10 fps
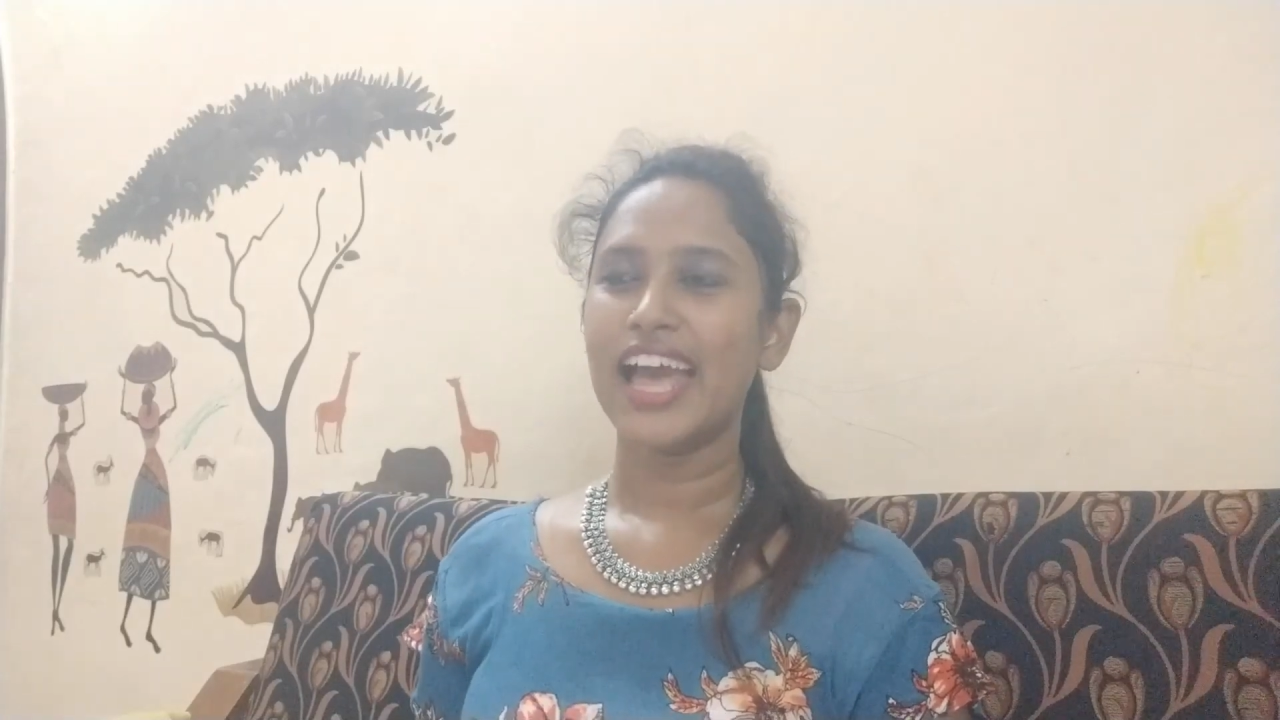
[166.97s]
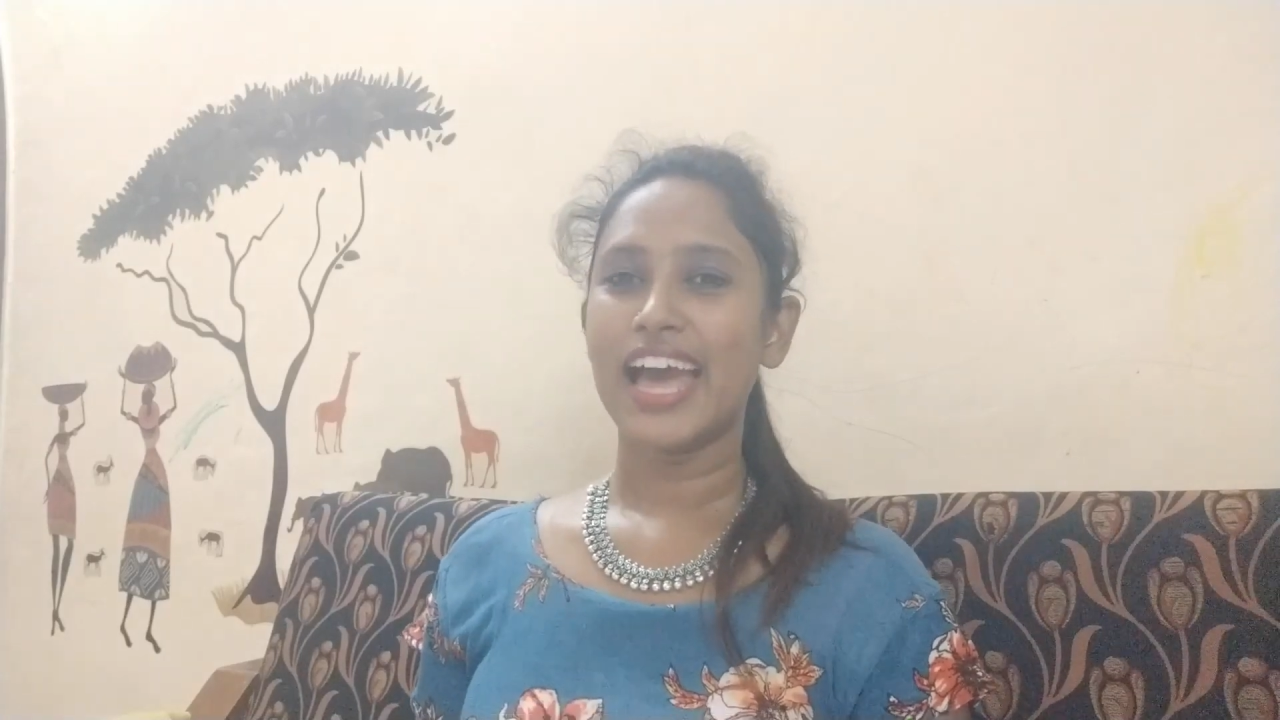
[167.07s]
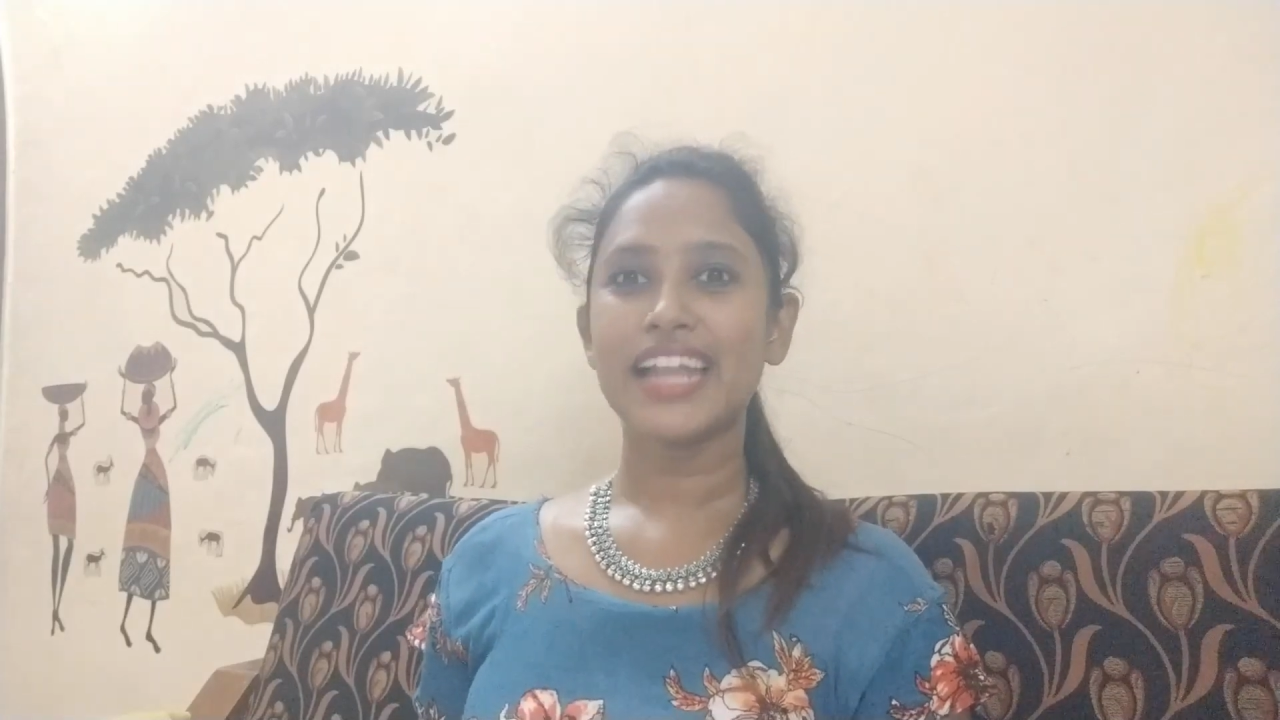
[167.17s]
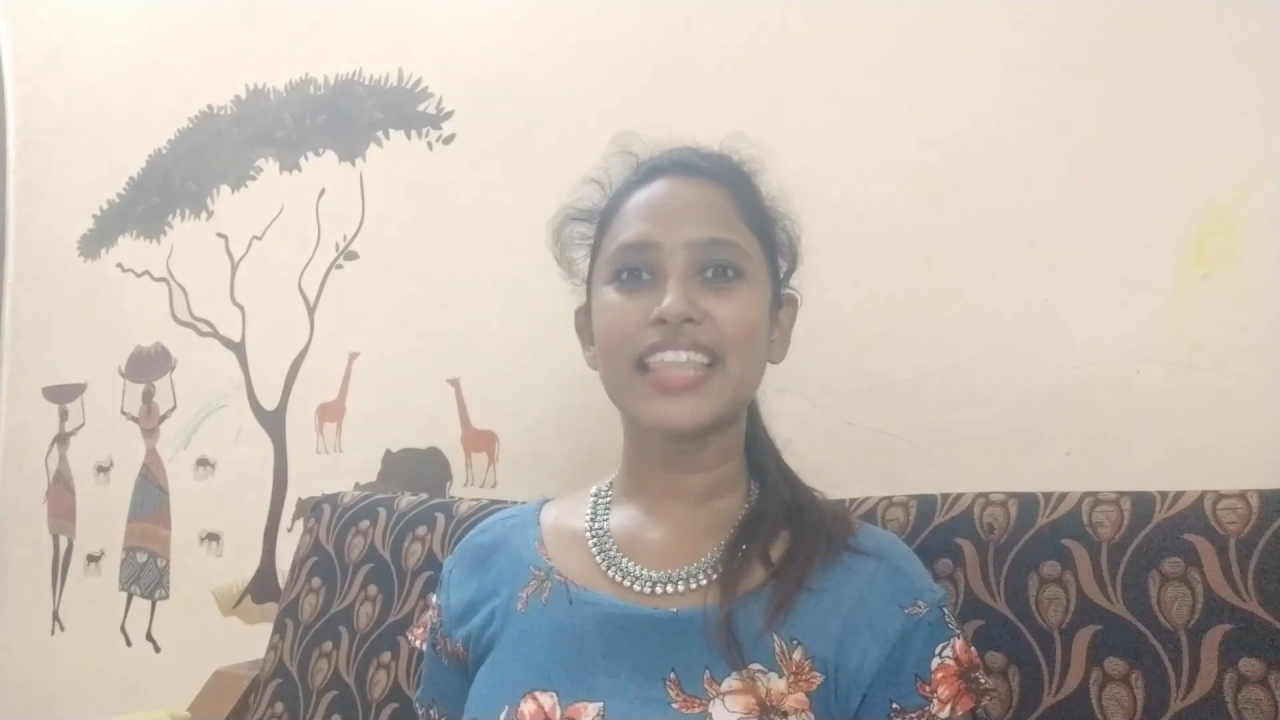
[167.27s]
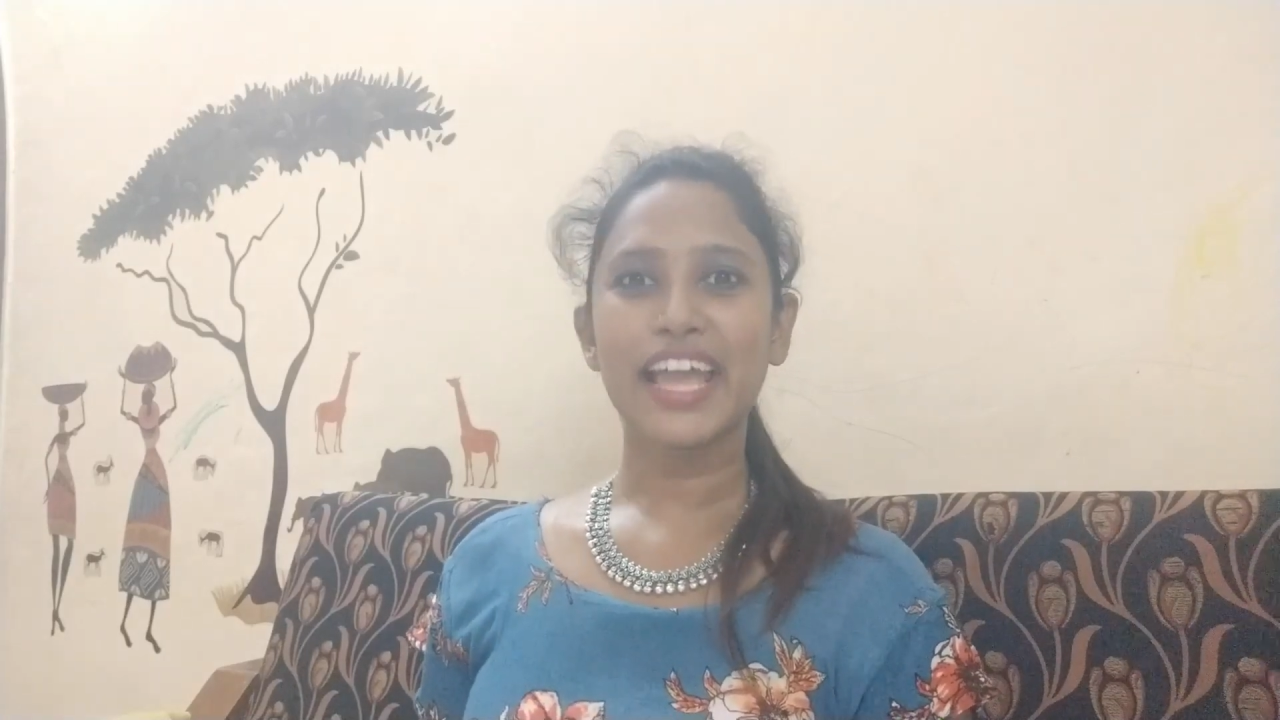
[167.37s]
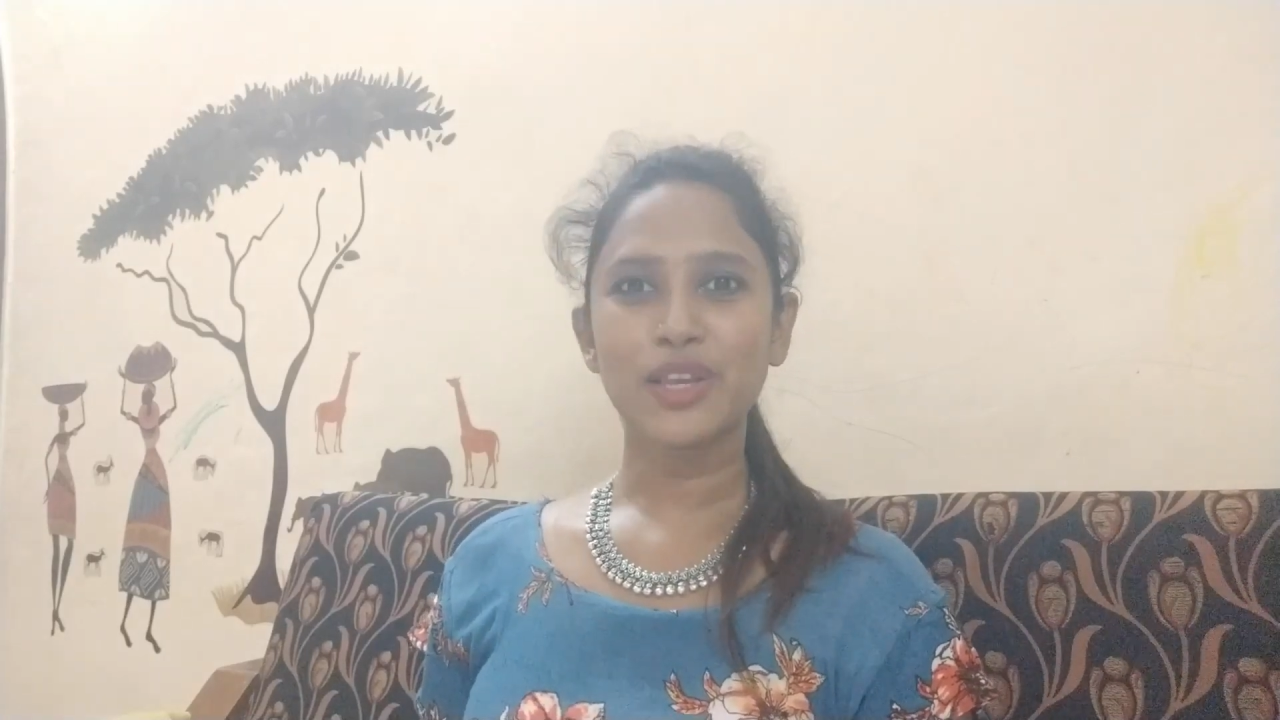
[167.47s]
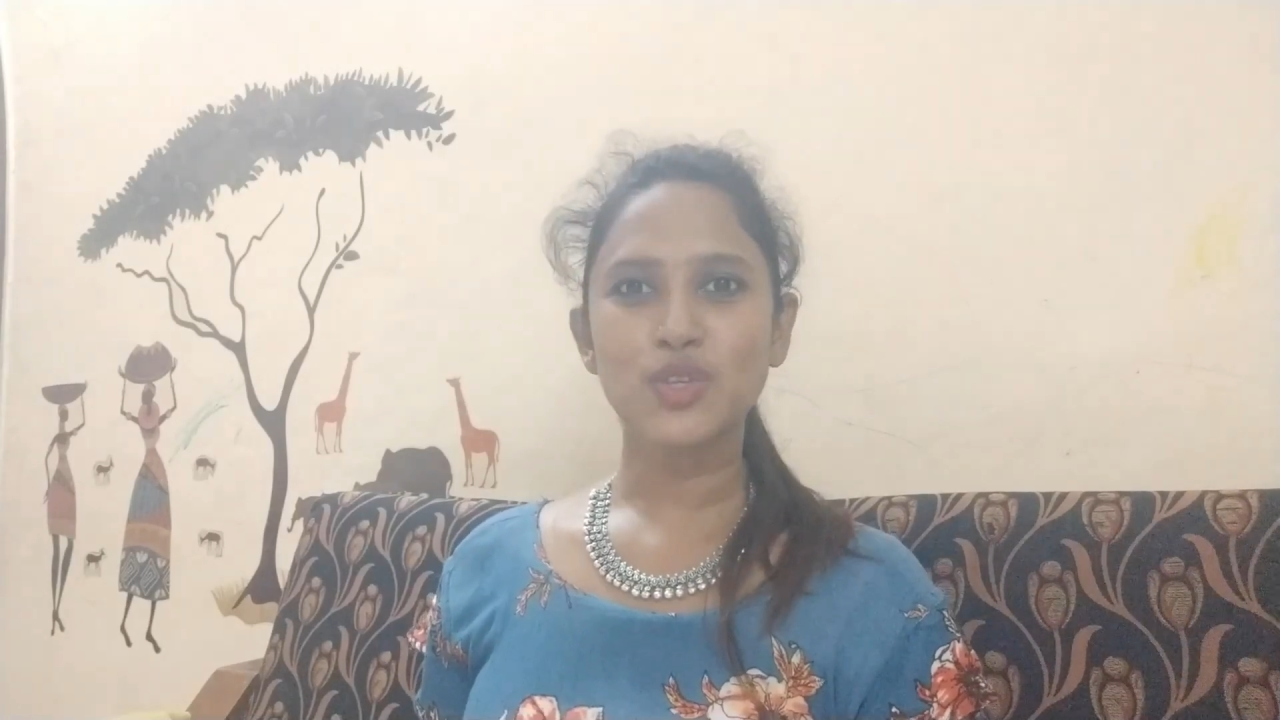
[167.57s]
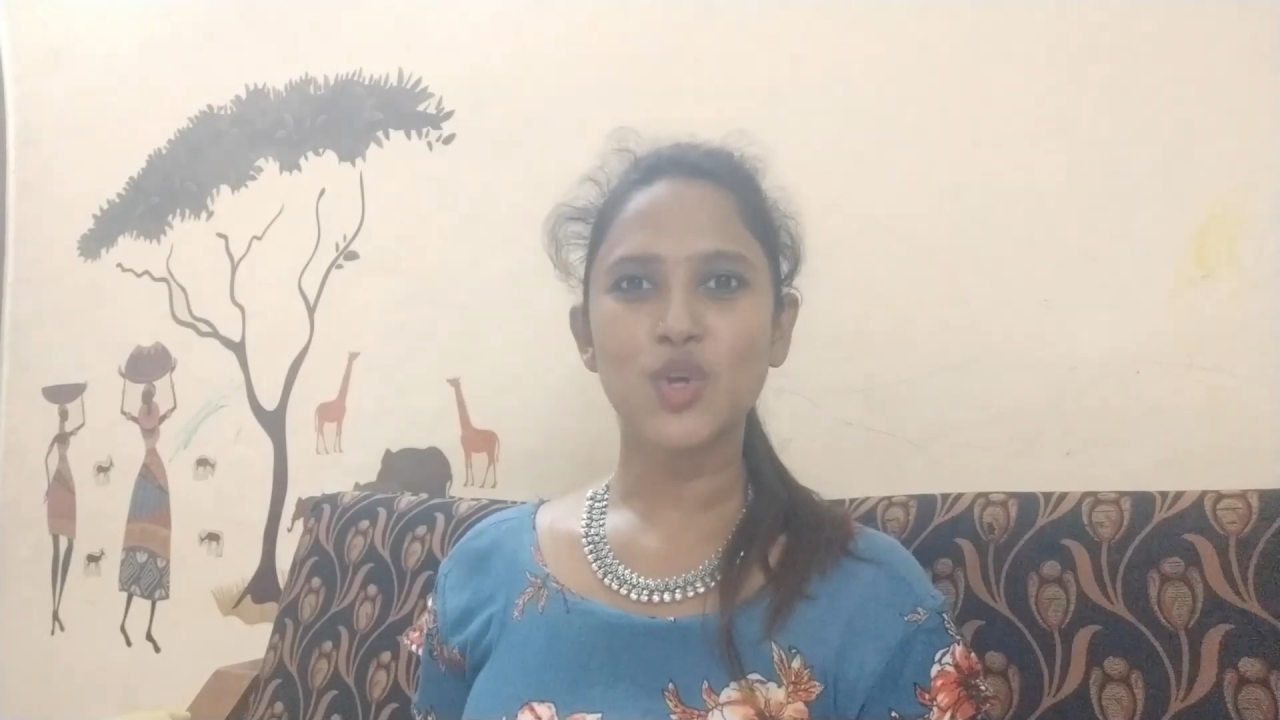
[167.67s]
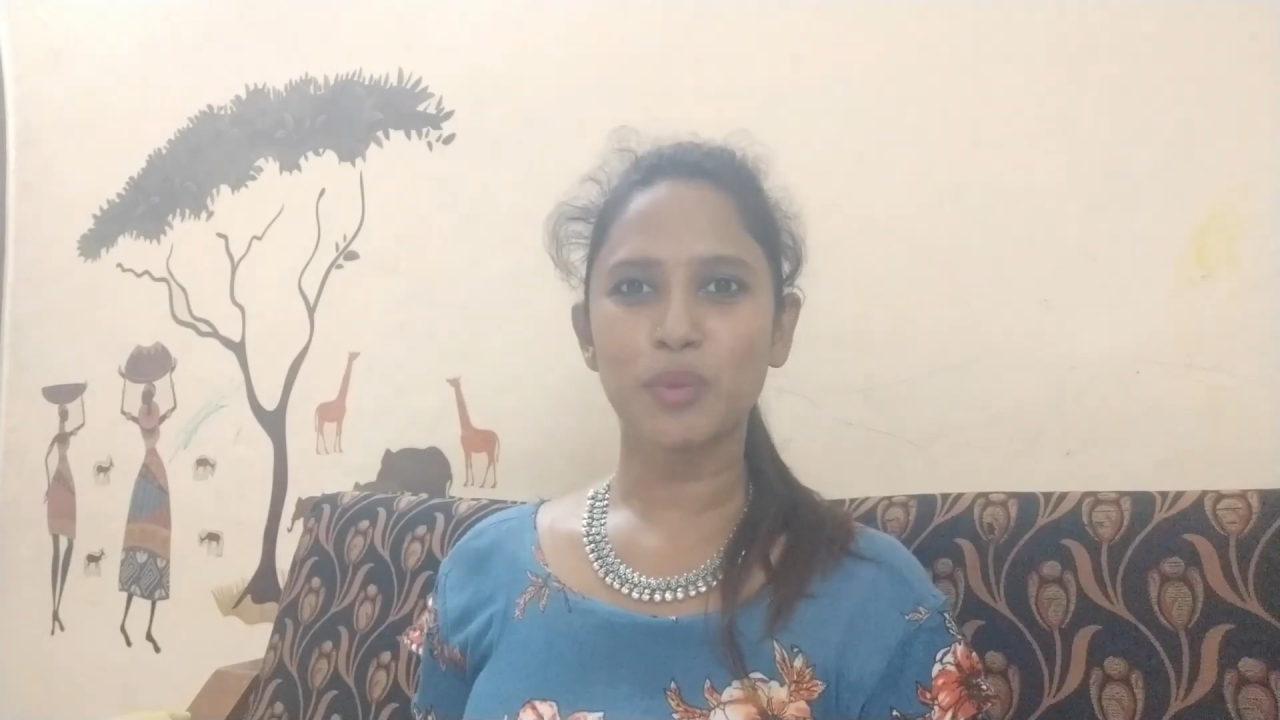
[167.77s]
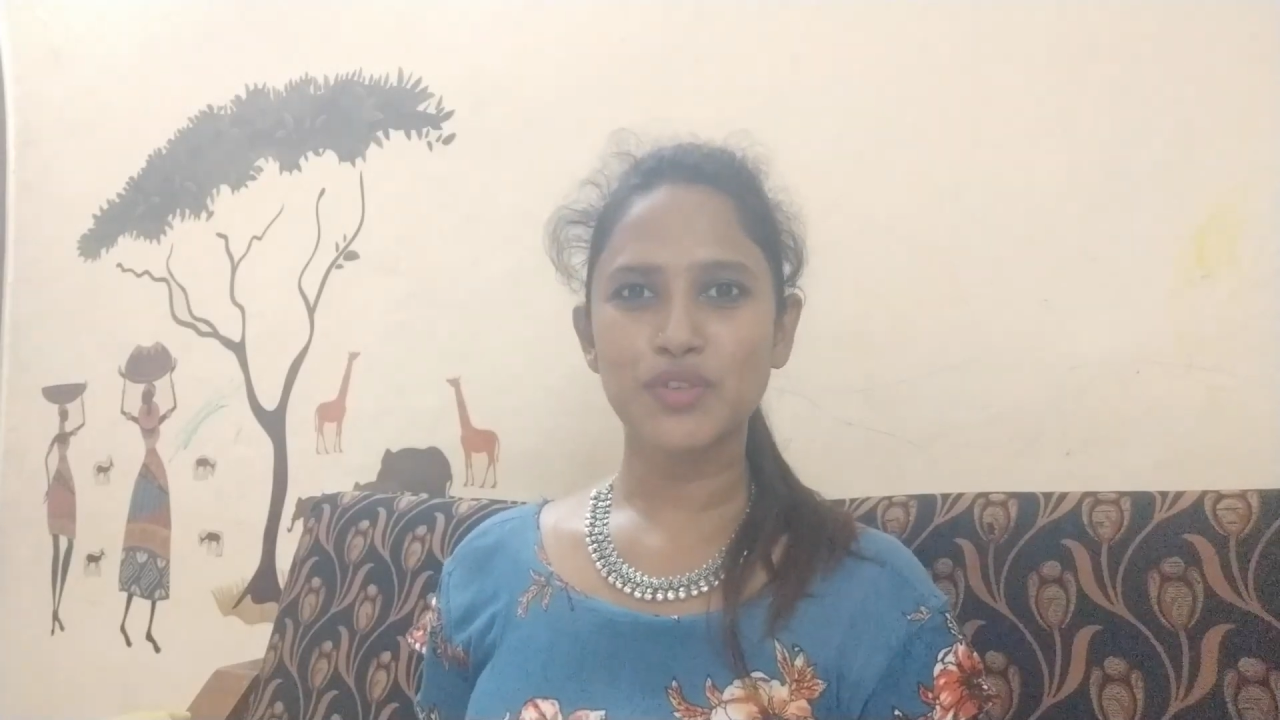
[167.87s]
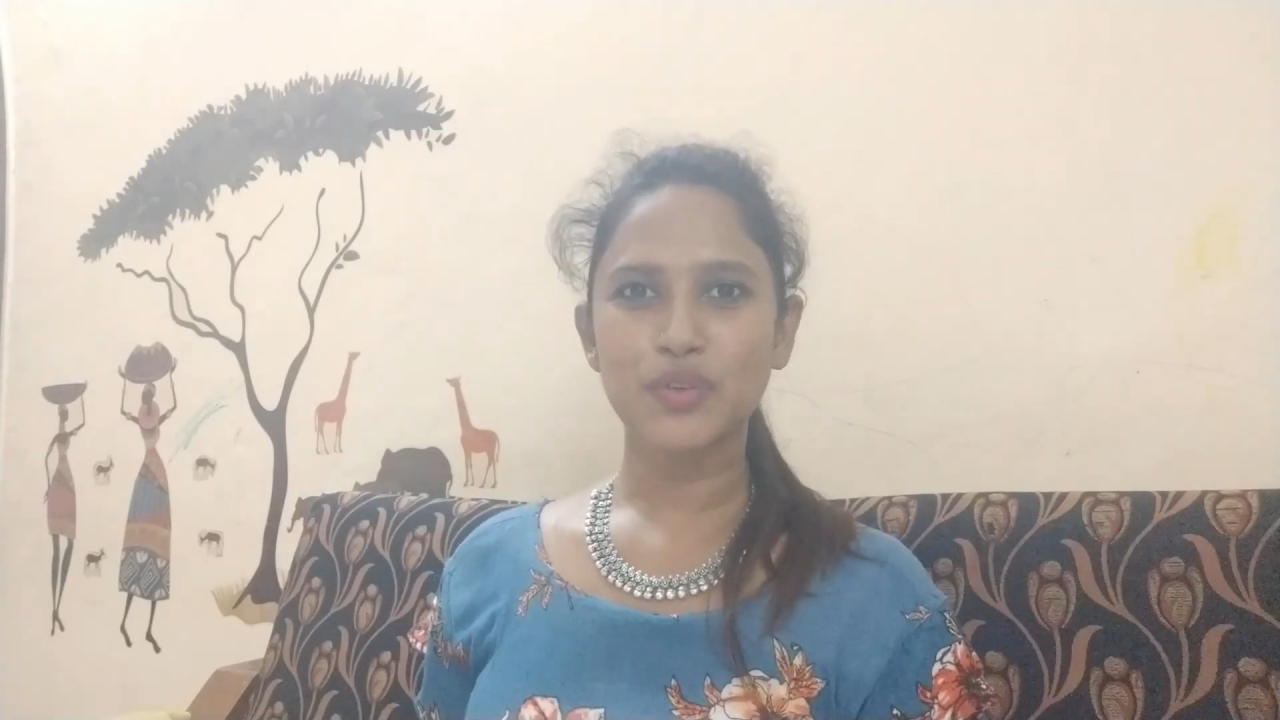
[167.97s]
And thank you so much